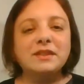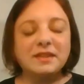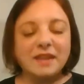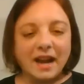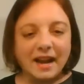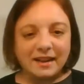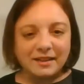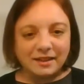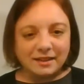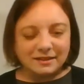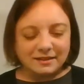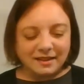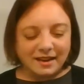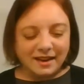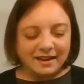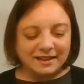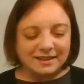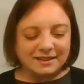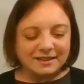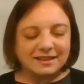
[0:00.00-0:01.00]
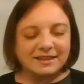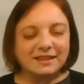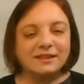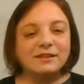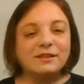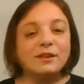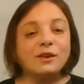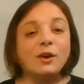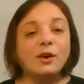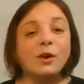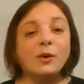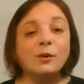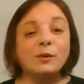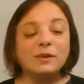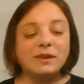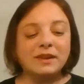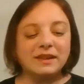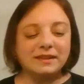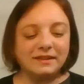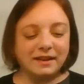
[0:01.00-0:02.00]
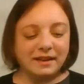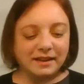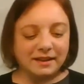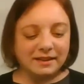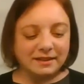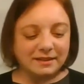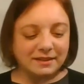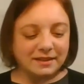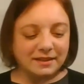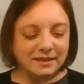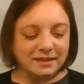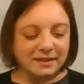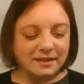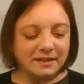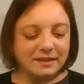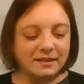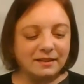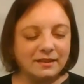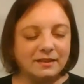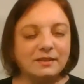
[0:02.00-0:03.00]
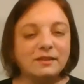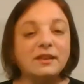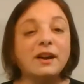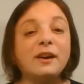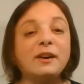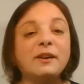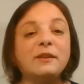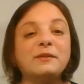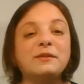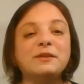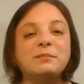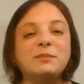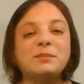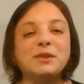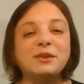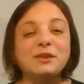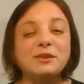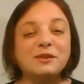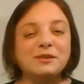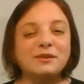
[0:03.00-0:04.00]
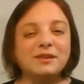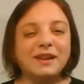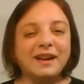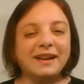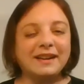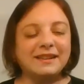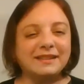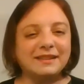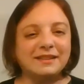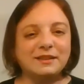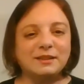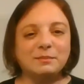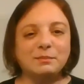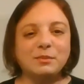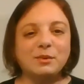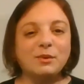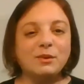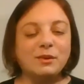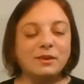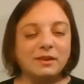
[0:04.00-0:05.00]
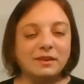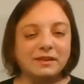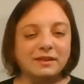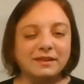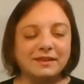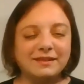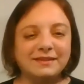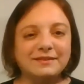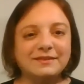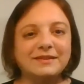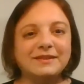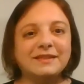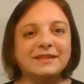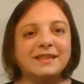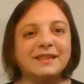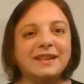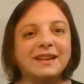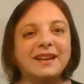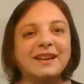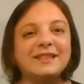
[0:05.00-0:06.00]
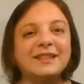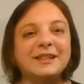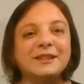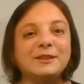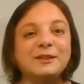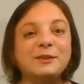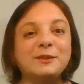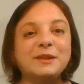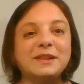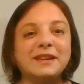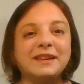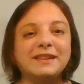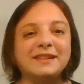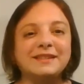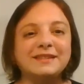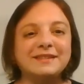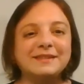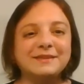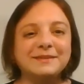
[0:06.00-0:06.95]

Silent night, holy night, love's pure light is born. Alleluia.